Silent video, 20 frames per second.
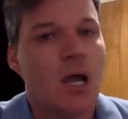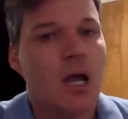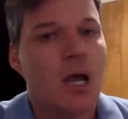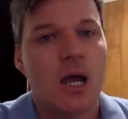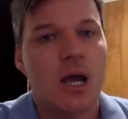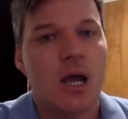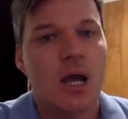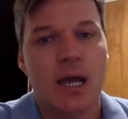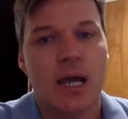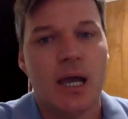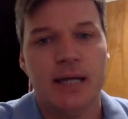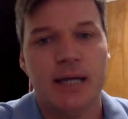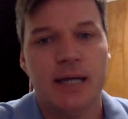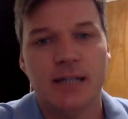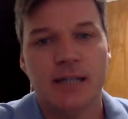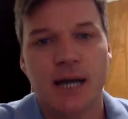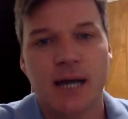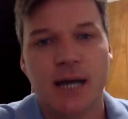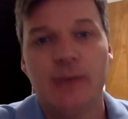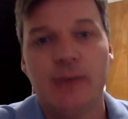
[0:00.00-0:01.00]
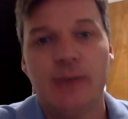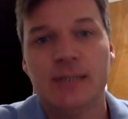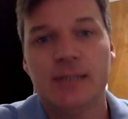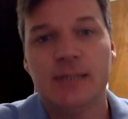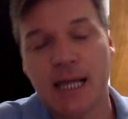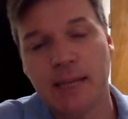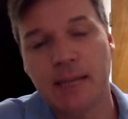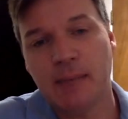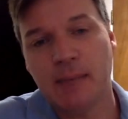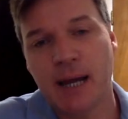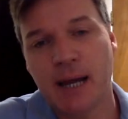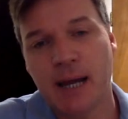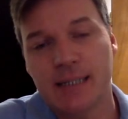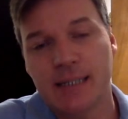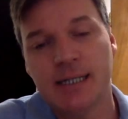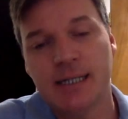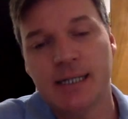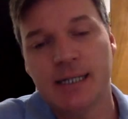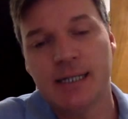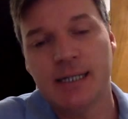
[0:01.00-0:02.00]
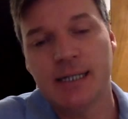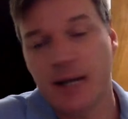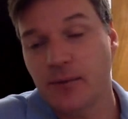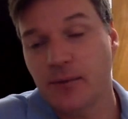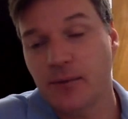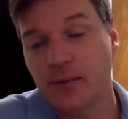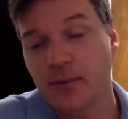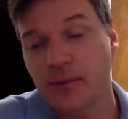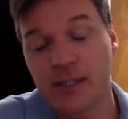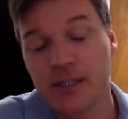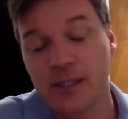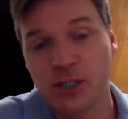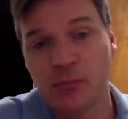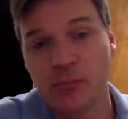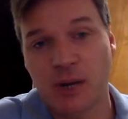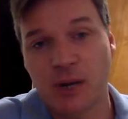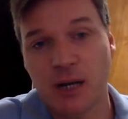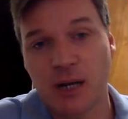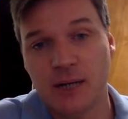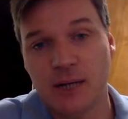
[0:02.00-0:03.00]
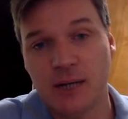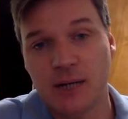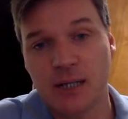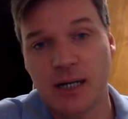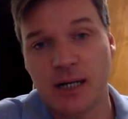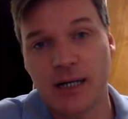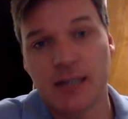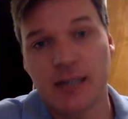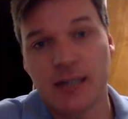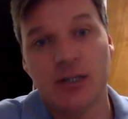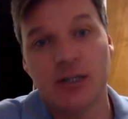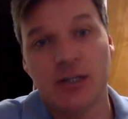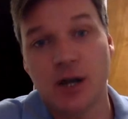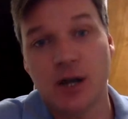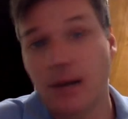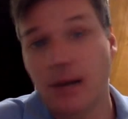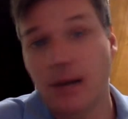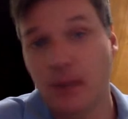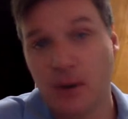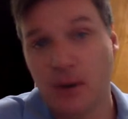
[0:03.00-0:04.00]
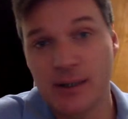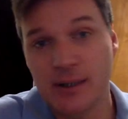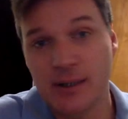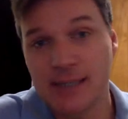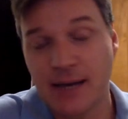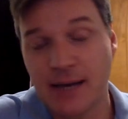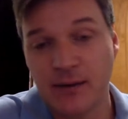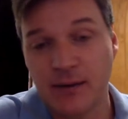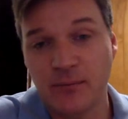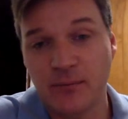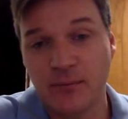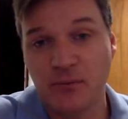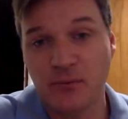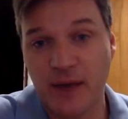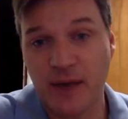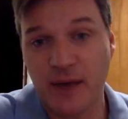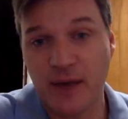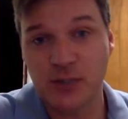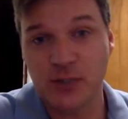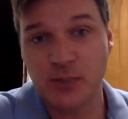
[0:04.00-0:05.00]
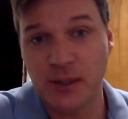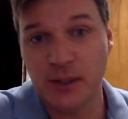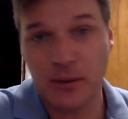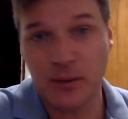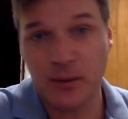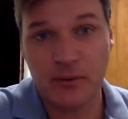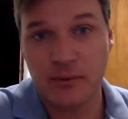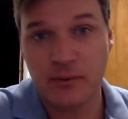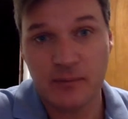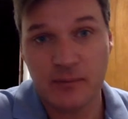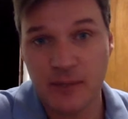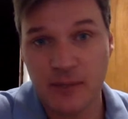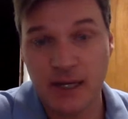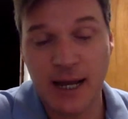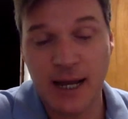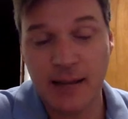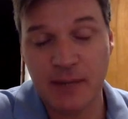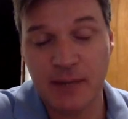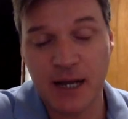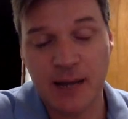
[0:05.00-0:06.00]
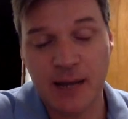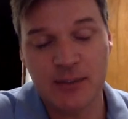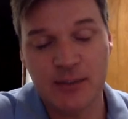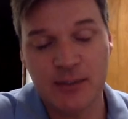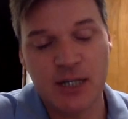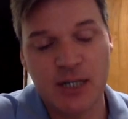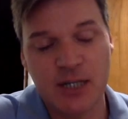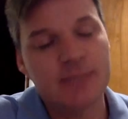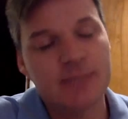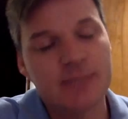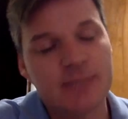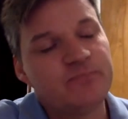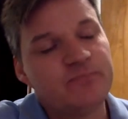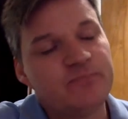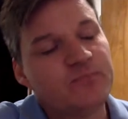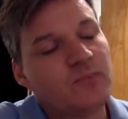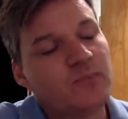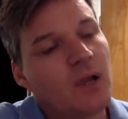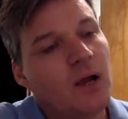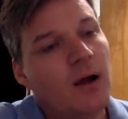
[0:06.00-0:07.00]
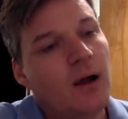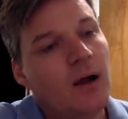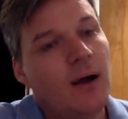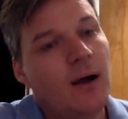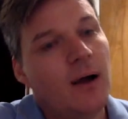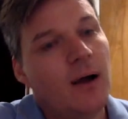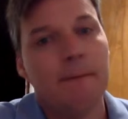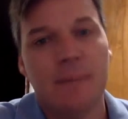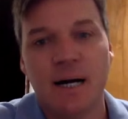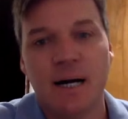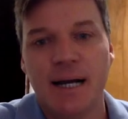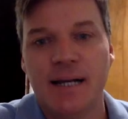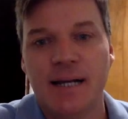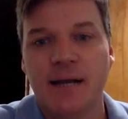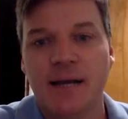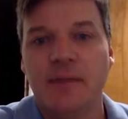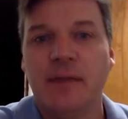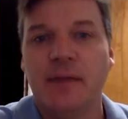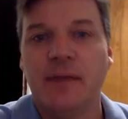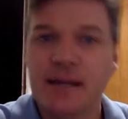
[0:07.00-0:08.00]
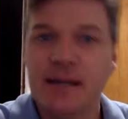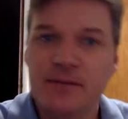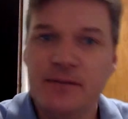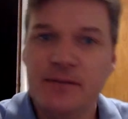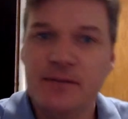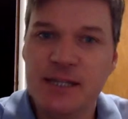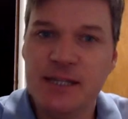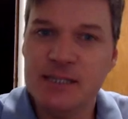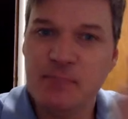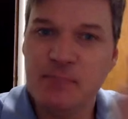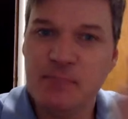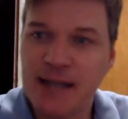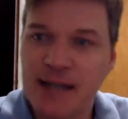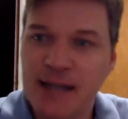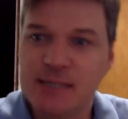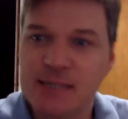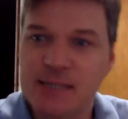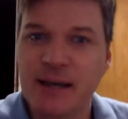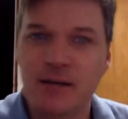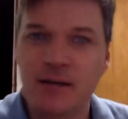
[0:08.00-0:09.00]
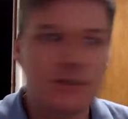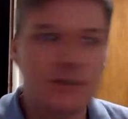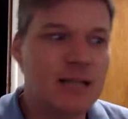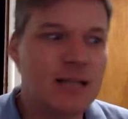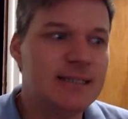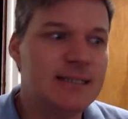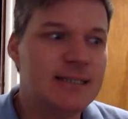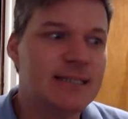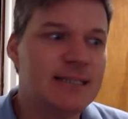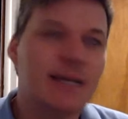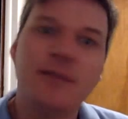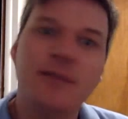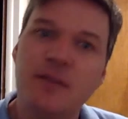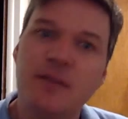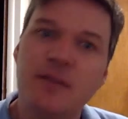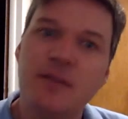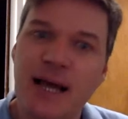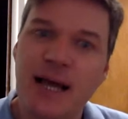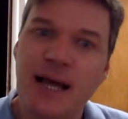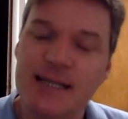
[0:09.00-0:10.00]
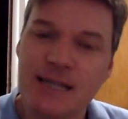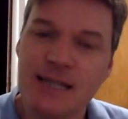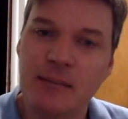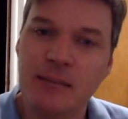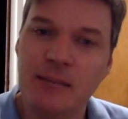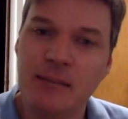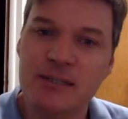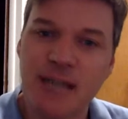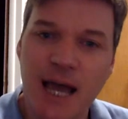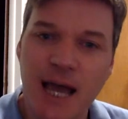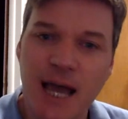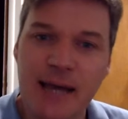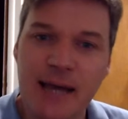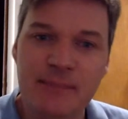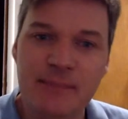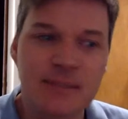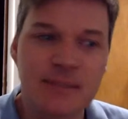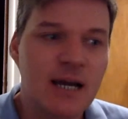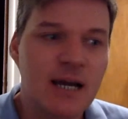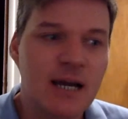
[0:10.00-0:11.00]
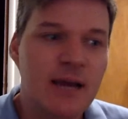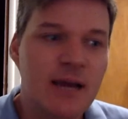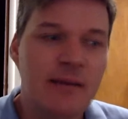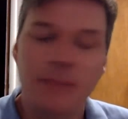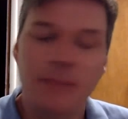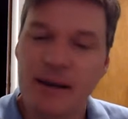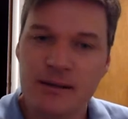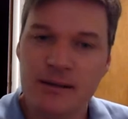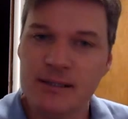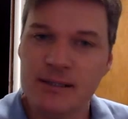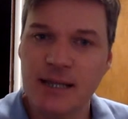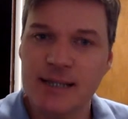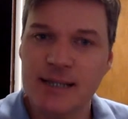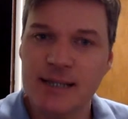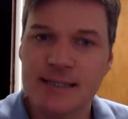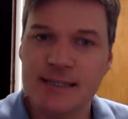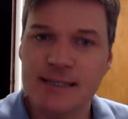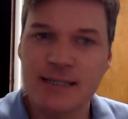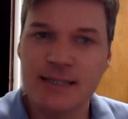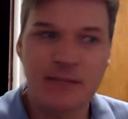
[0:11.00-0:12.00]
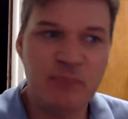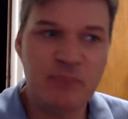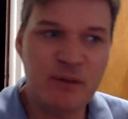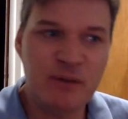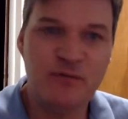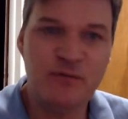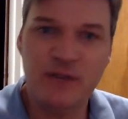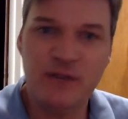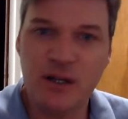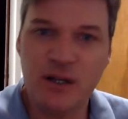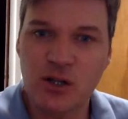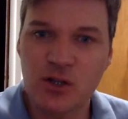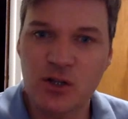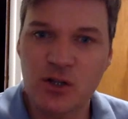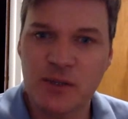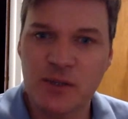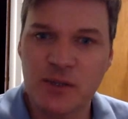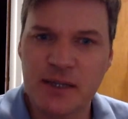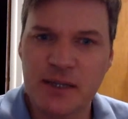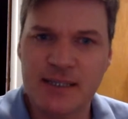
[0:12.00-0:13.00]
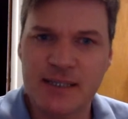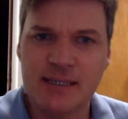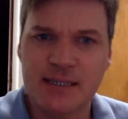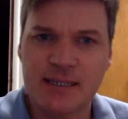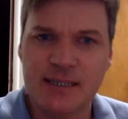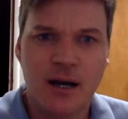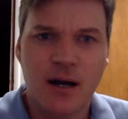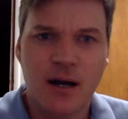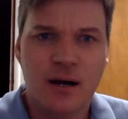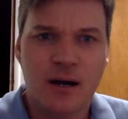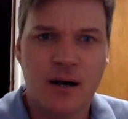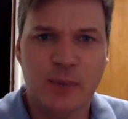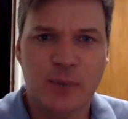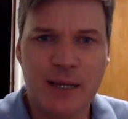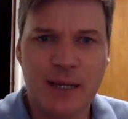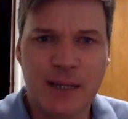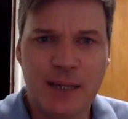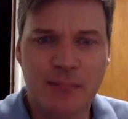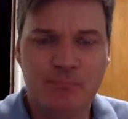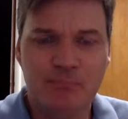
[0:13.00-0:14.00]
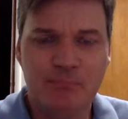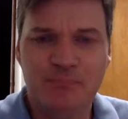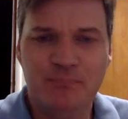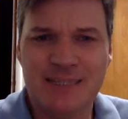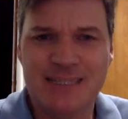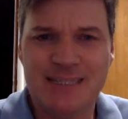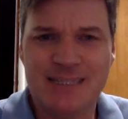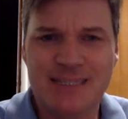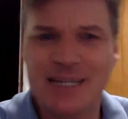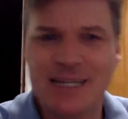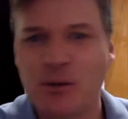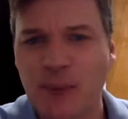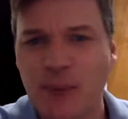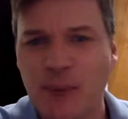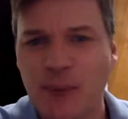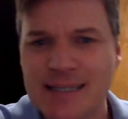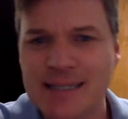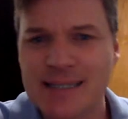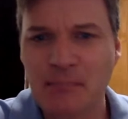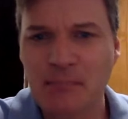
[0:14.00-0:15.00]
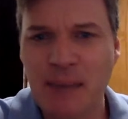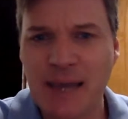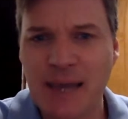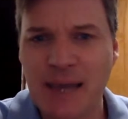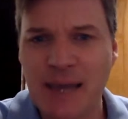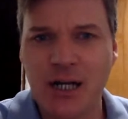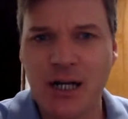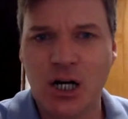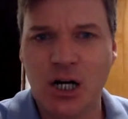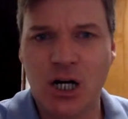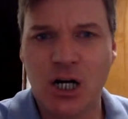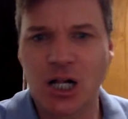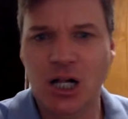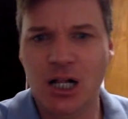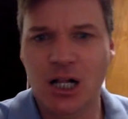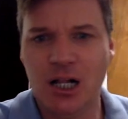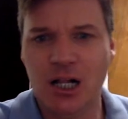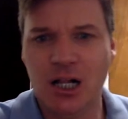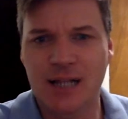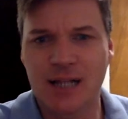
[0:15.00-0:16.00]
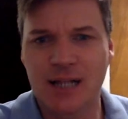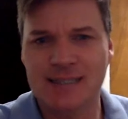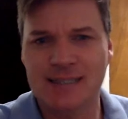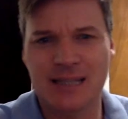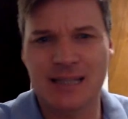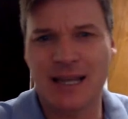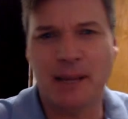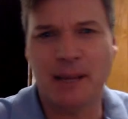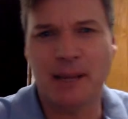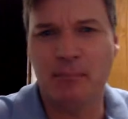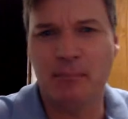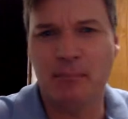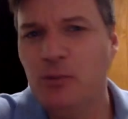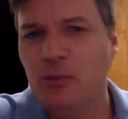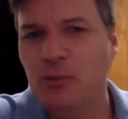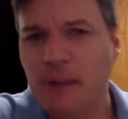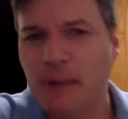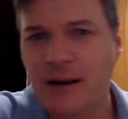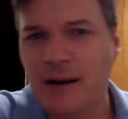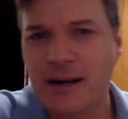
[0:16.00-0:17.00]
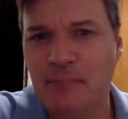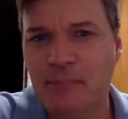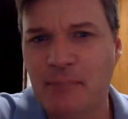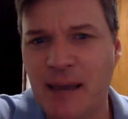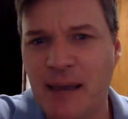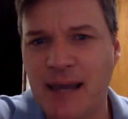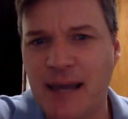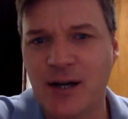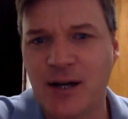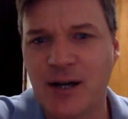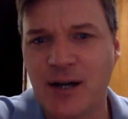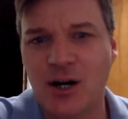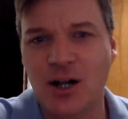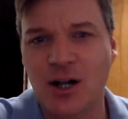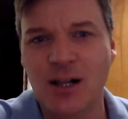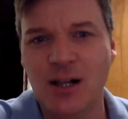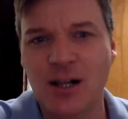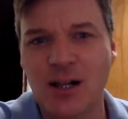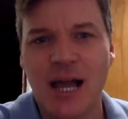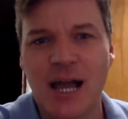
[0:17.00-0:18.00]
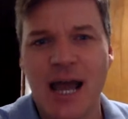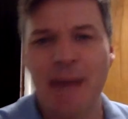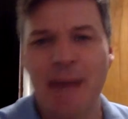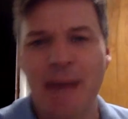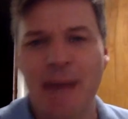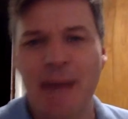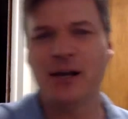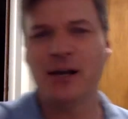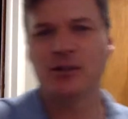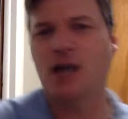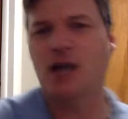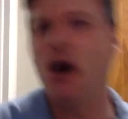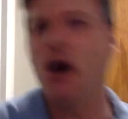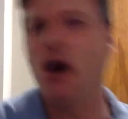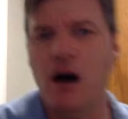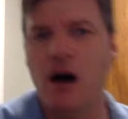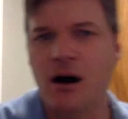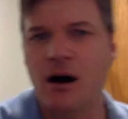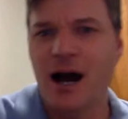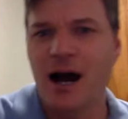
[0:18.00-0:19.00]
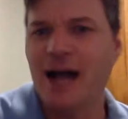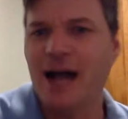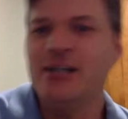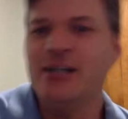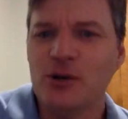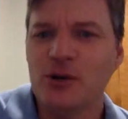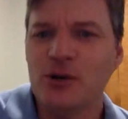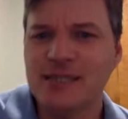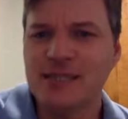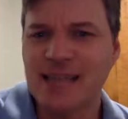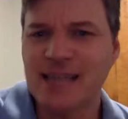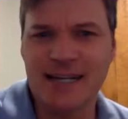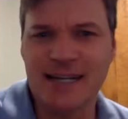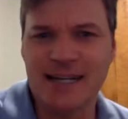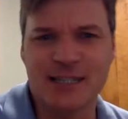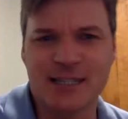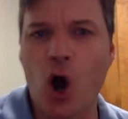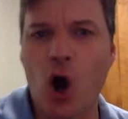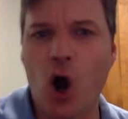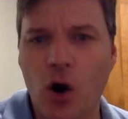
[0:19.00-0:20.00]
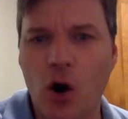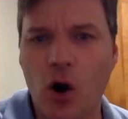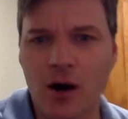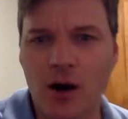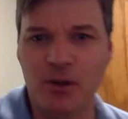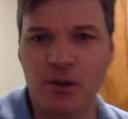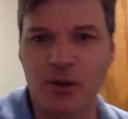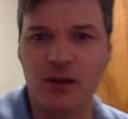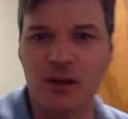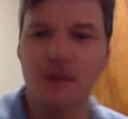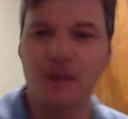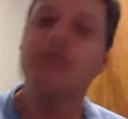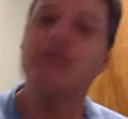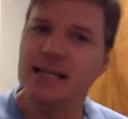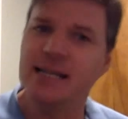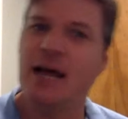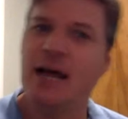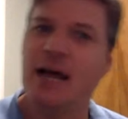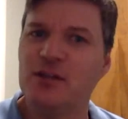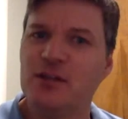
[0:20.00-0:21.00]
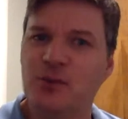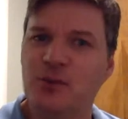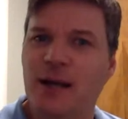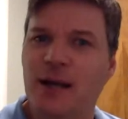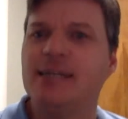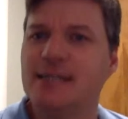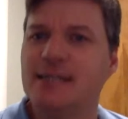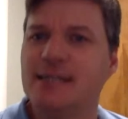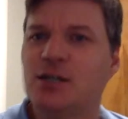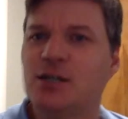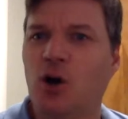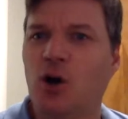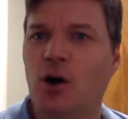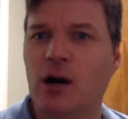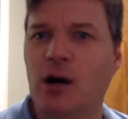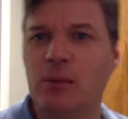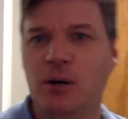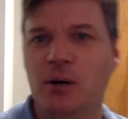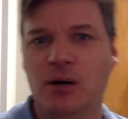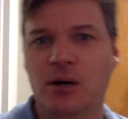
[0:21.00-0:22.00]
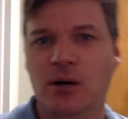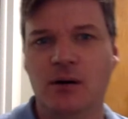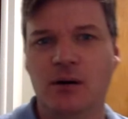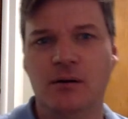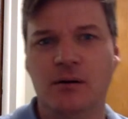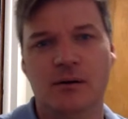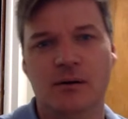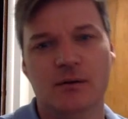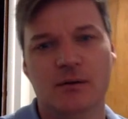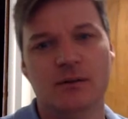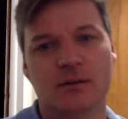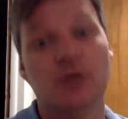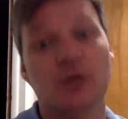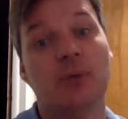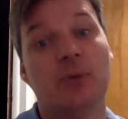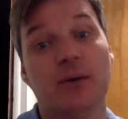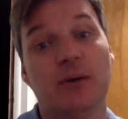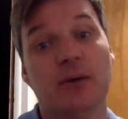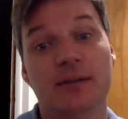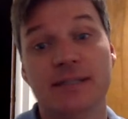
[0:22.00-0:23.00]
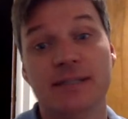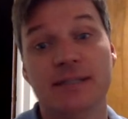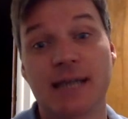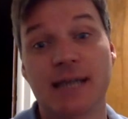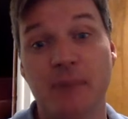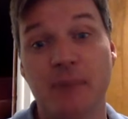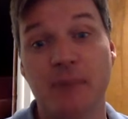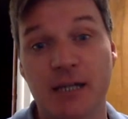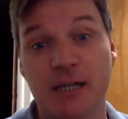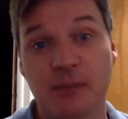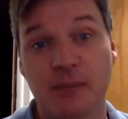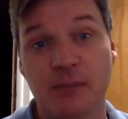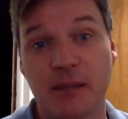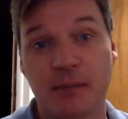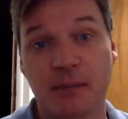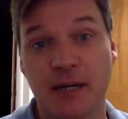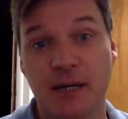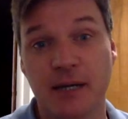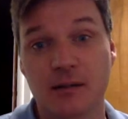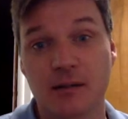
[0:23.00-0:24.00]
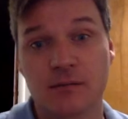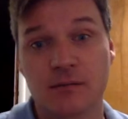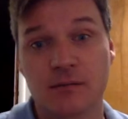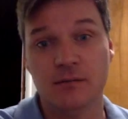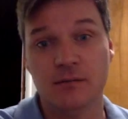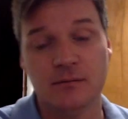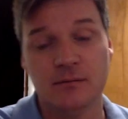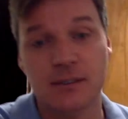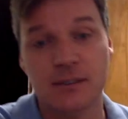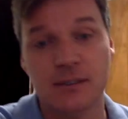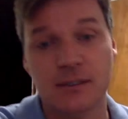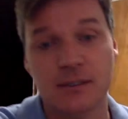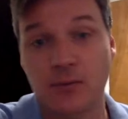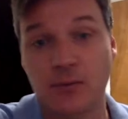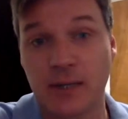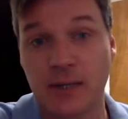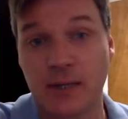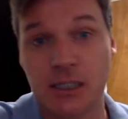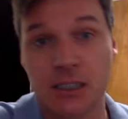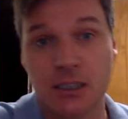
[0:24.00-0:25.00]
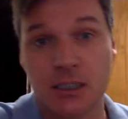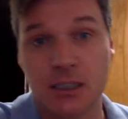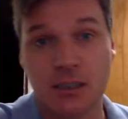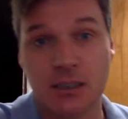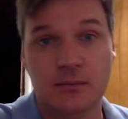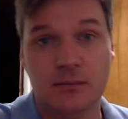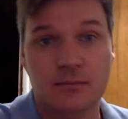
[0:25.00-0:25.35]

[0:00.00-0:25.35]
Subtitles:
And I was telling Mike today in the supermarket, I was like, you know how I'm always having fights with inanimate objects? Mm-hmm. But they give you these bags of bagel slices. And then the last couple of times, the bagel slices have been filled with these, like a cinnamon raisin bagel and like a blueberry bagel. And Mike goes, oh, I noticed that. It is horrible. I was like, yeah, that's right. It is horrible. So we were on the same page about the bagels. It's outrageous.